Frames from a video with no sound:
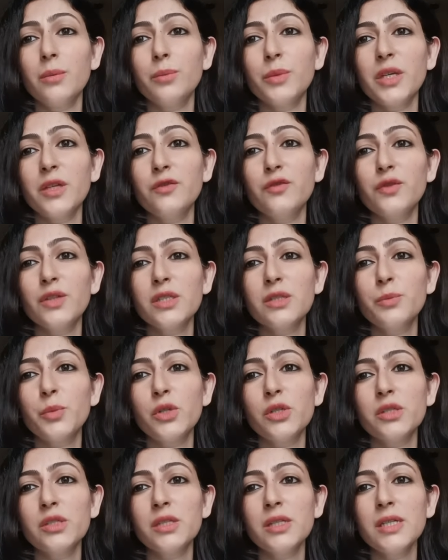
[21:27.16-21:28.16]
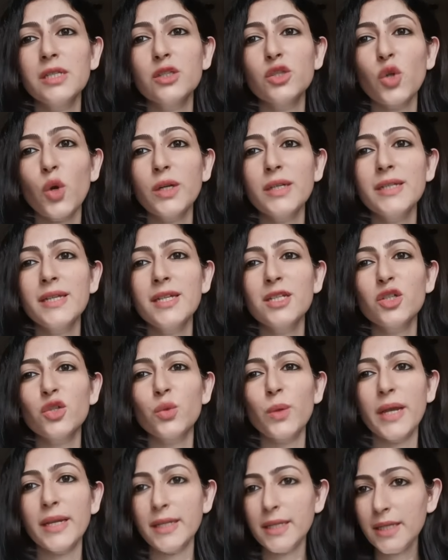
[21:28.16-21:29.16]
if this person is not yet
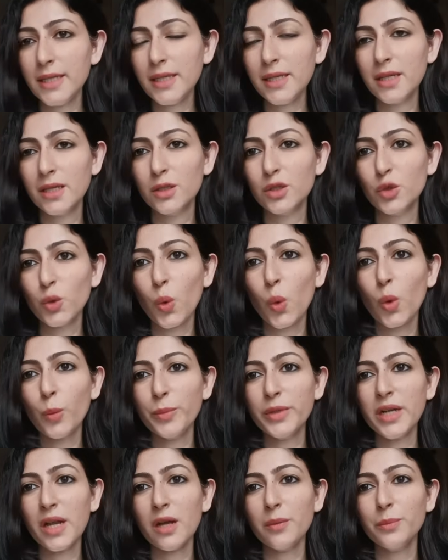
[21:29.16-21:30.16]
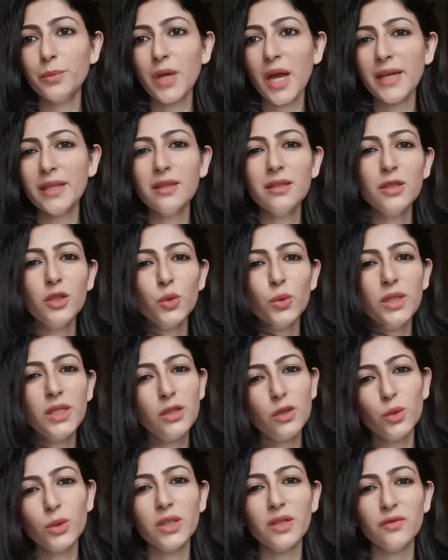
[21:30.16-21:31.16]
ready to open up, I think you
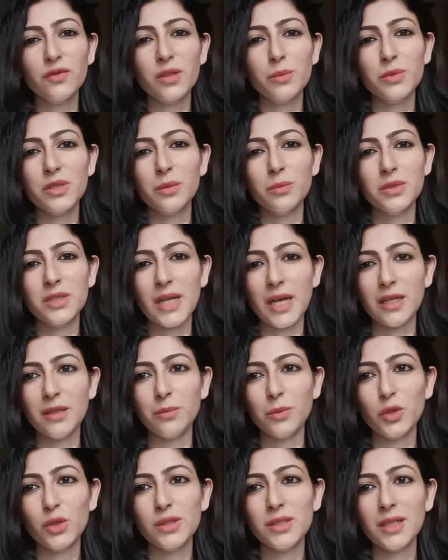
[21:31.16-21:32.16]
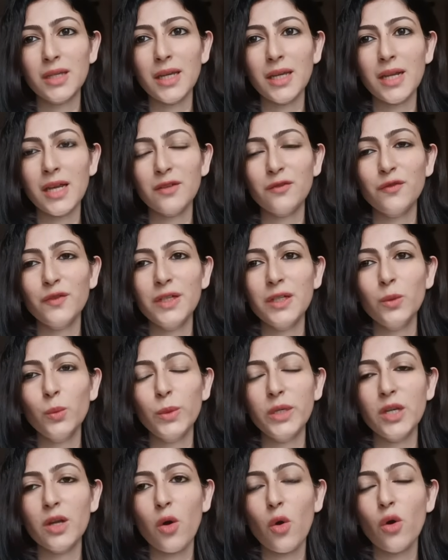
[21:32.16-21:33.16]
need to give them some time, because again, I feel
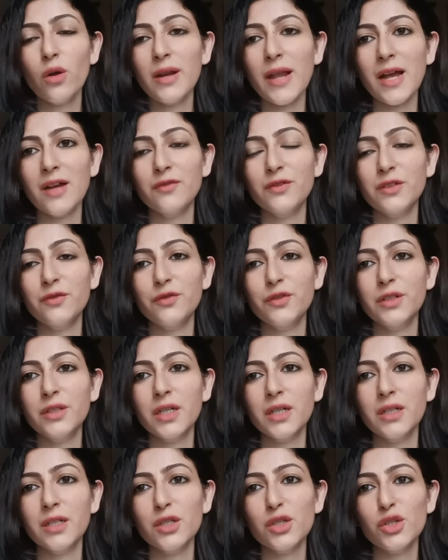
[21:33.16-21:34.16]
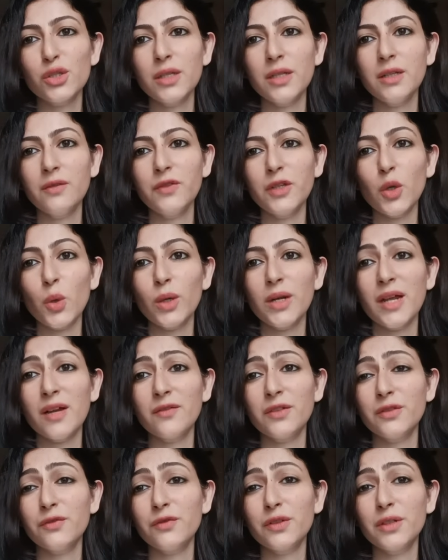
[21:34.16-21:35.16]
we all have different conditioning, we all
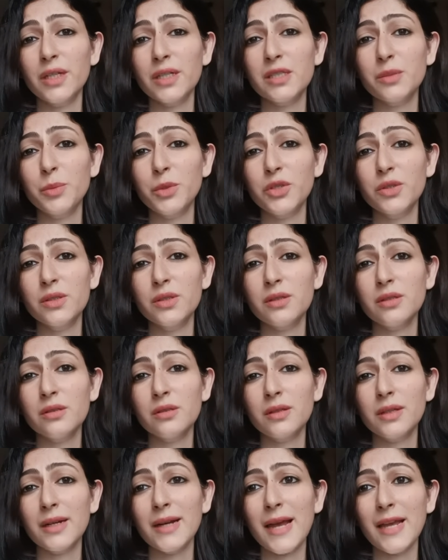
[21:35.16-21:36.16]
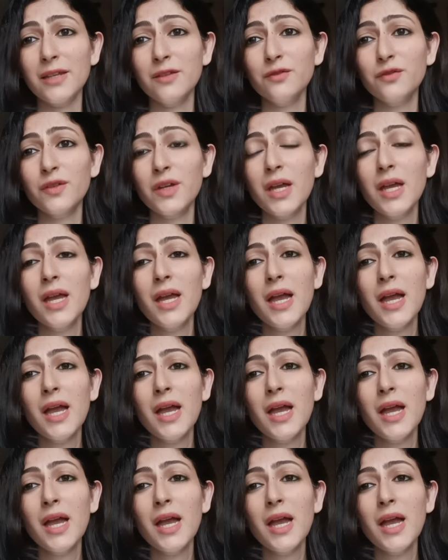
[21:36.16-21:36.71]
have different experiences in our life,